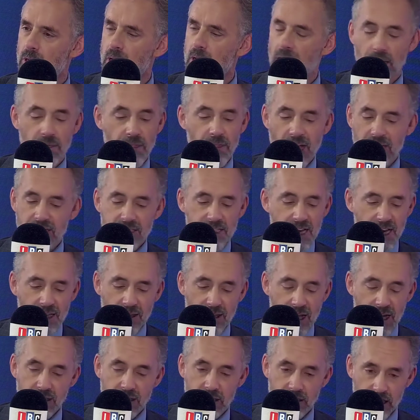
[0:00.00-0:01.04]
And
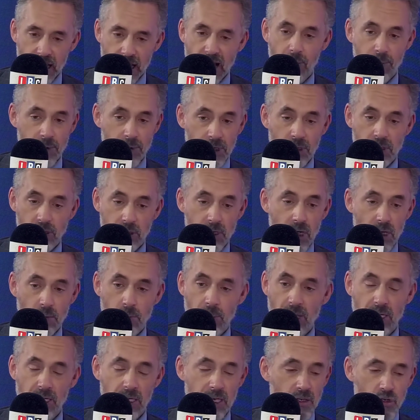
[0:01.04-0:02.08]
that's happening to young
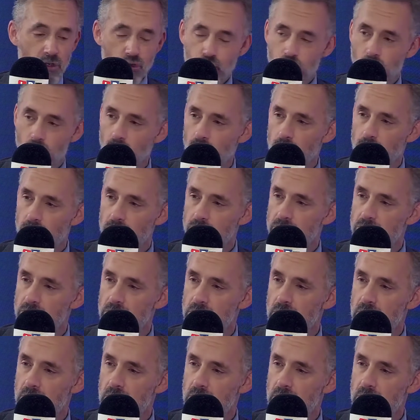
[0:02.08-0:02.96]
men in droves.